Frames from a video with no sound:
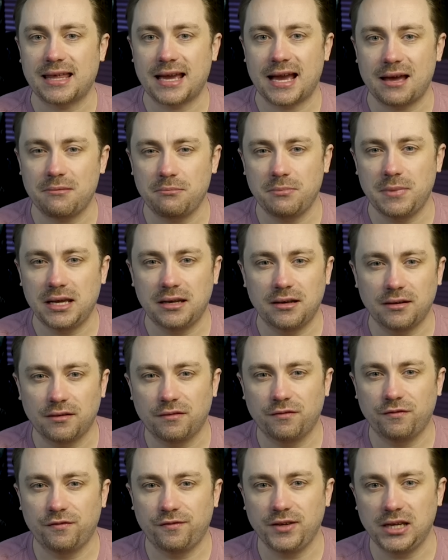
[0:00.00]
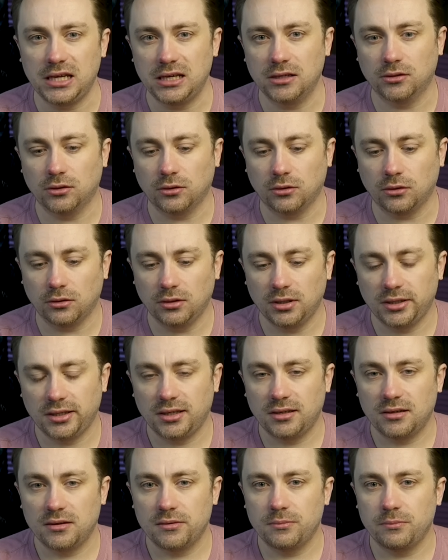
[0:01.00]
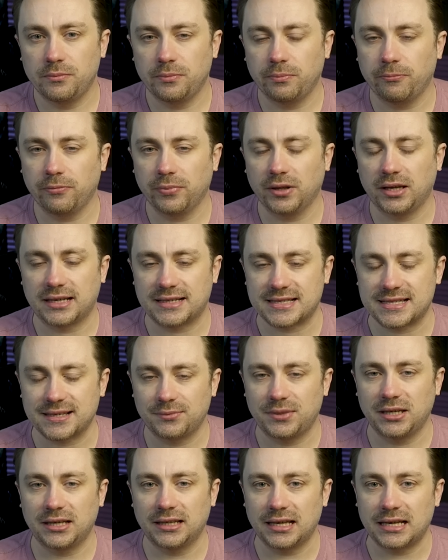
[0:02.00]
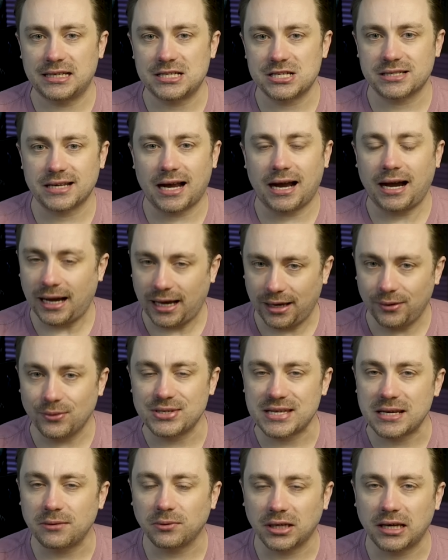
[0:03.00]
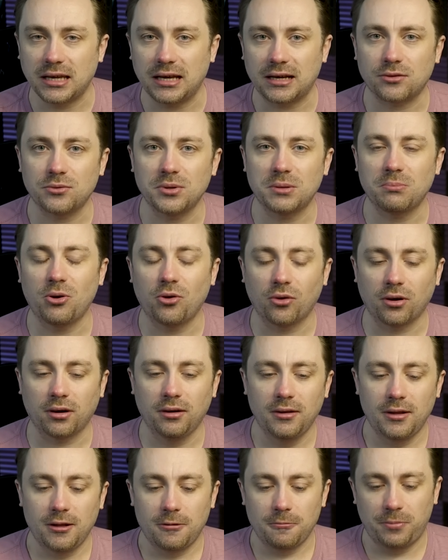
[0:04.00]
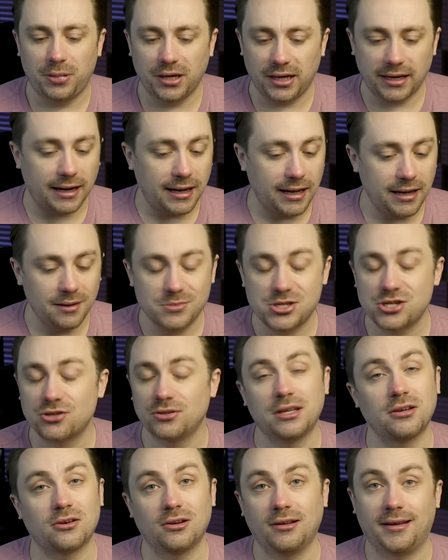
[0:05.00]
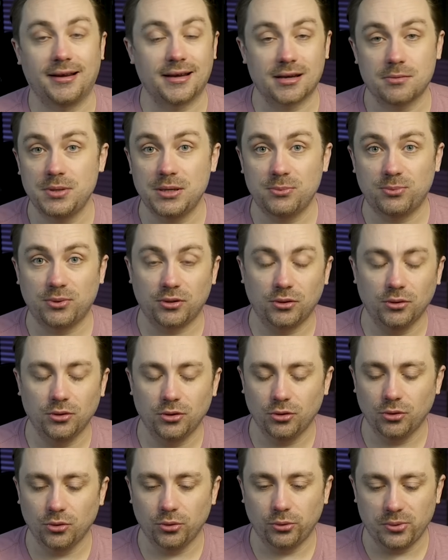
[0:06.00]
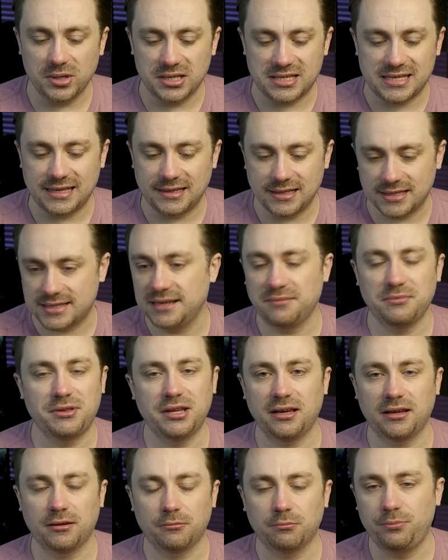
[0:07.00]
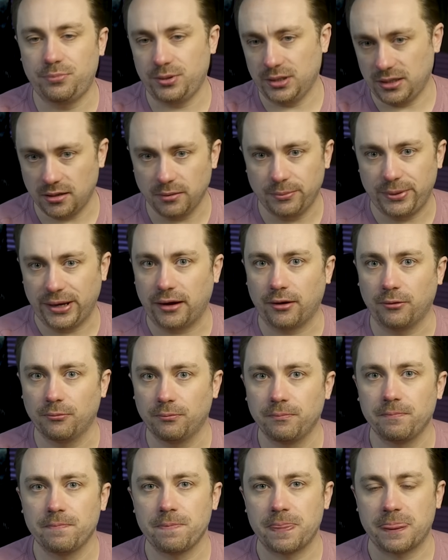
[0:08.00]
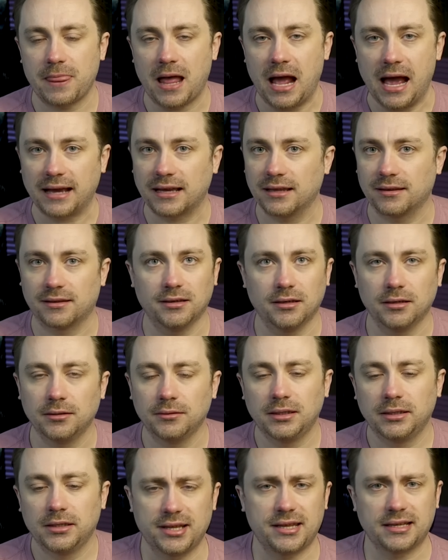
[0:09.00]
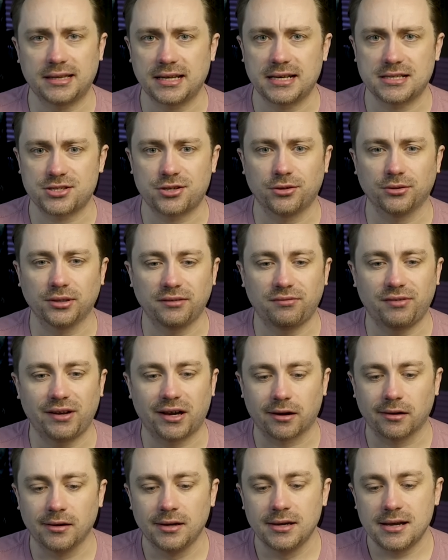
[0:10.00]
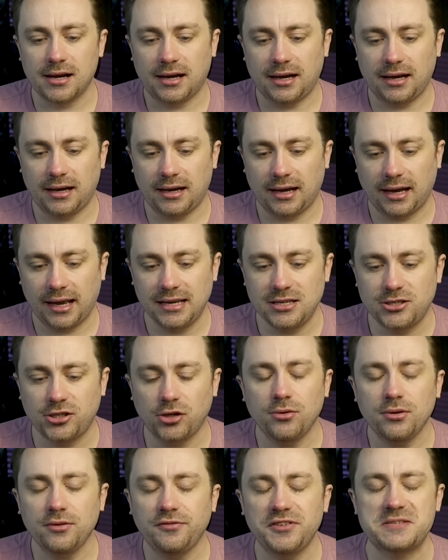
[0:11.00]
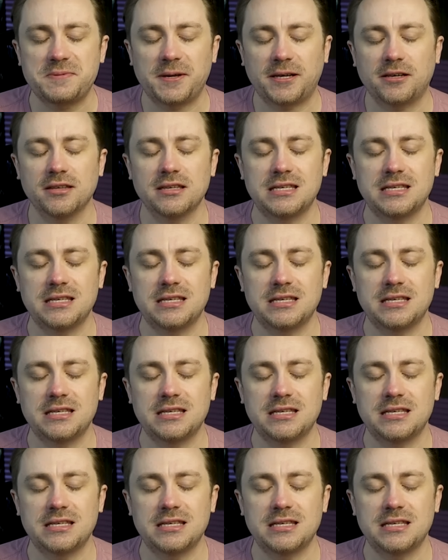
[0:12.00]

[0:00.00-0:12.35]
that made it feel like something that just I was able to connect with more. But I am sure there are a lot of people who would say the same thing, but about Agatha. So I think that's totally fair. I don't know if it's better